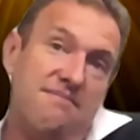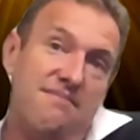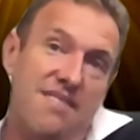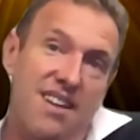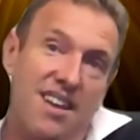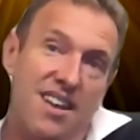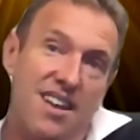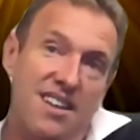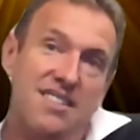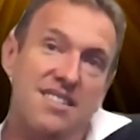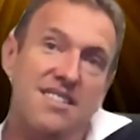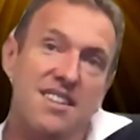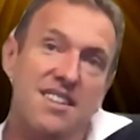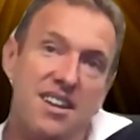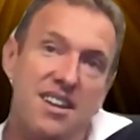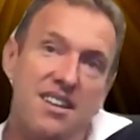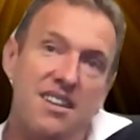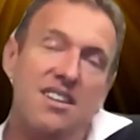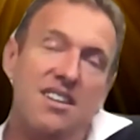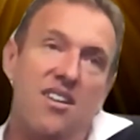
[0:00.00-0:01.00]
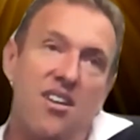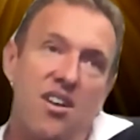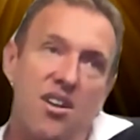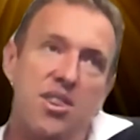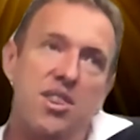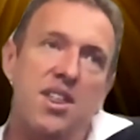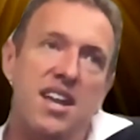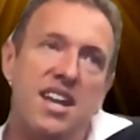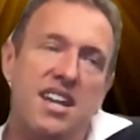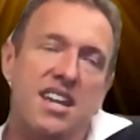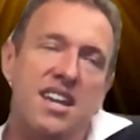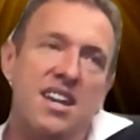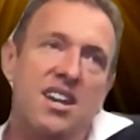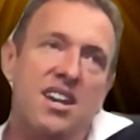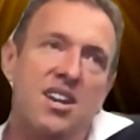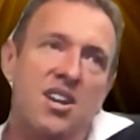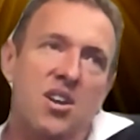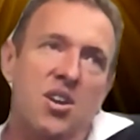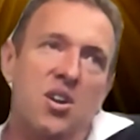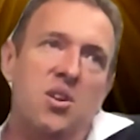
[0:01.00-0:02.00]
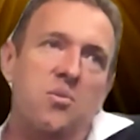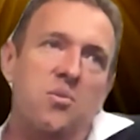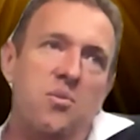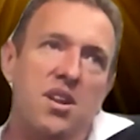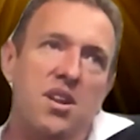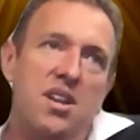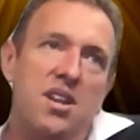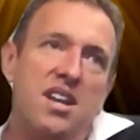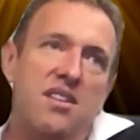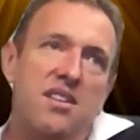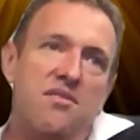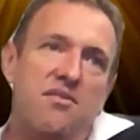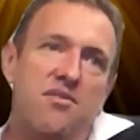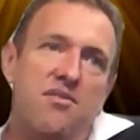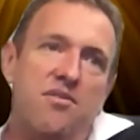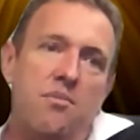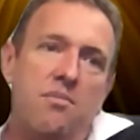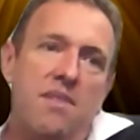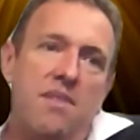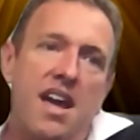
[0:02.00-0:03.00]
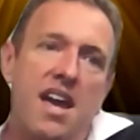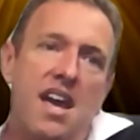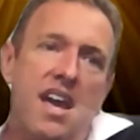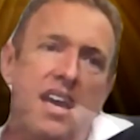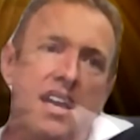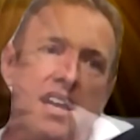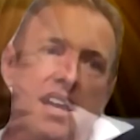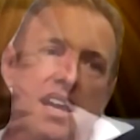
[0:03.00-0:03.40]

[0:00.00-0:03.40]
And I think really from there,